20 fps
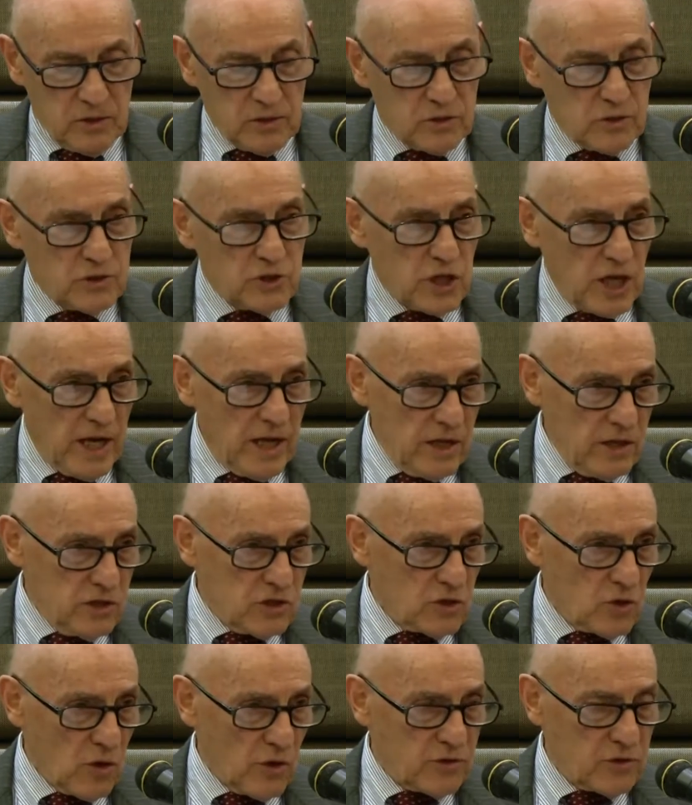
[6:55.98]
To
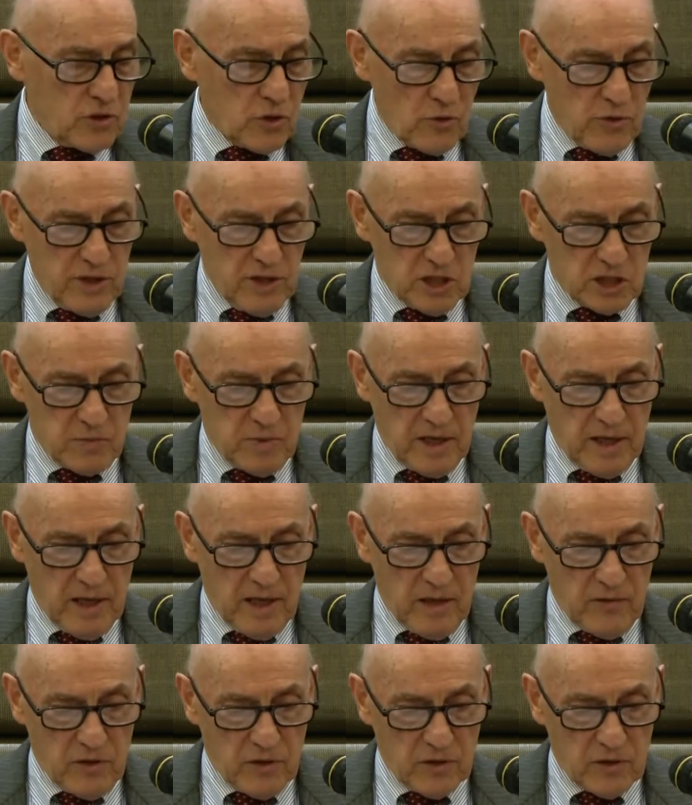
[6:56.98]
change North Korea's
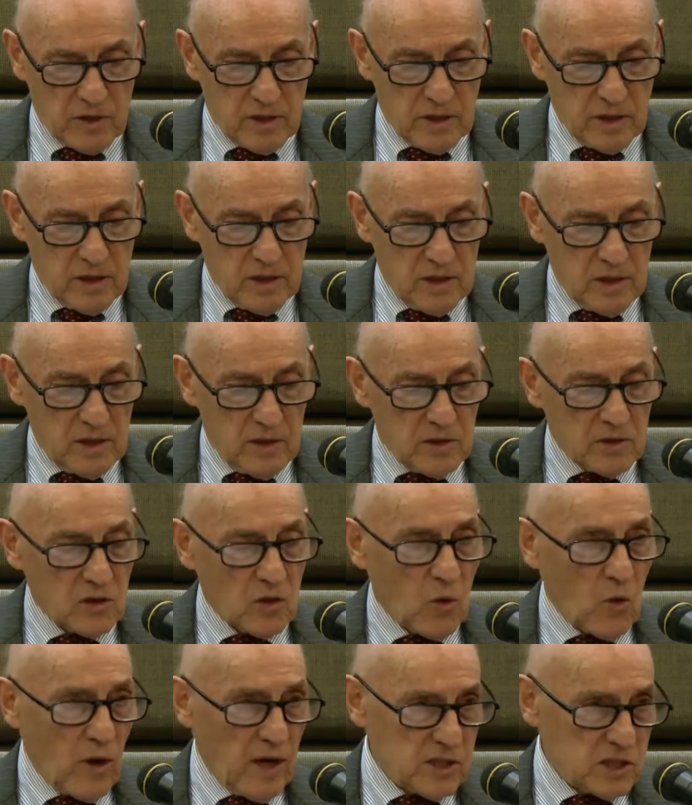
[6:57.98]
behavior,
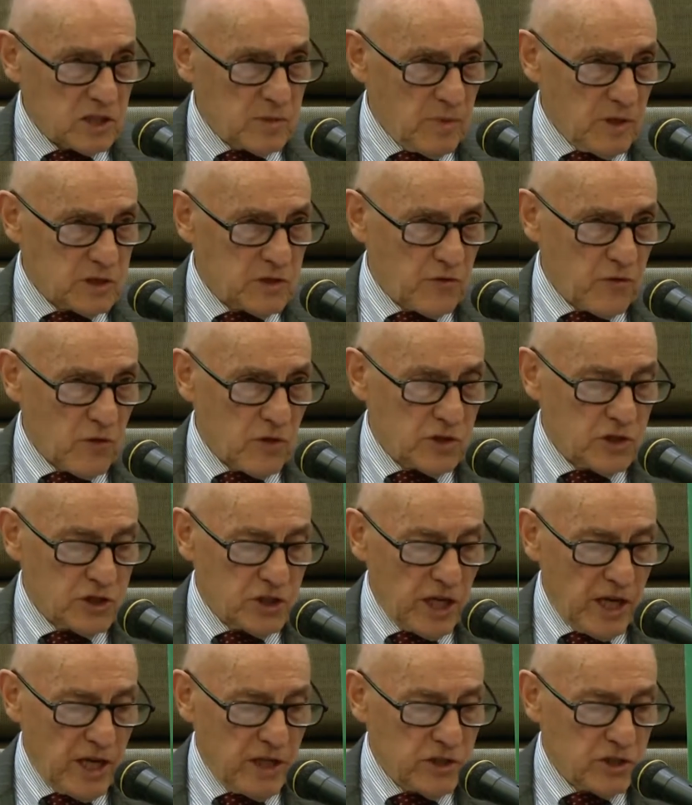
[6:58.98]
the West must first
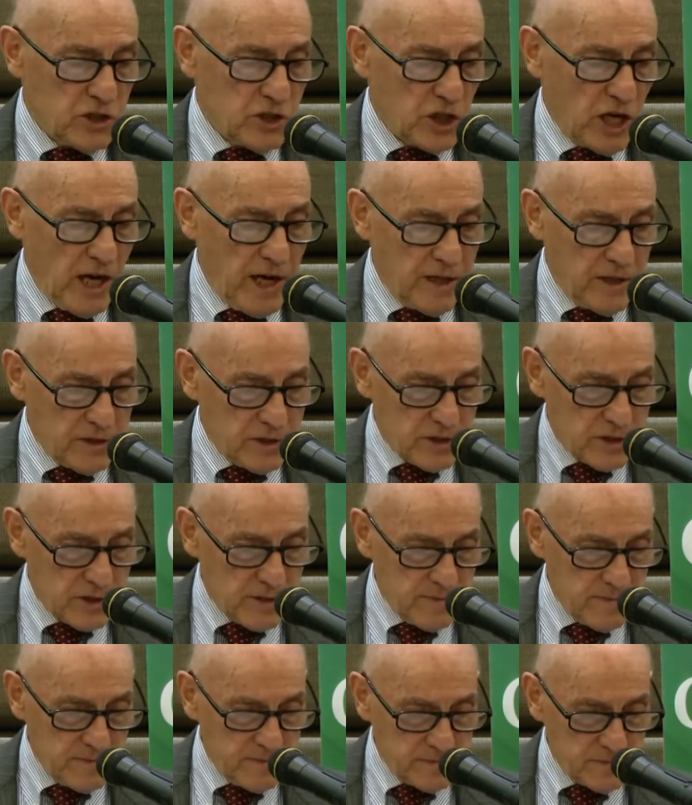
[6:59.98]
change China's.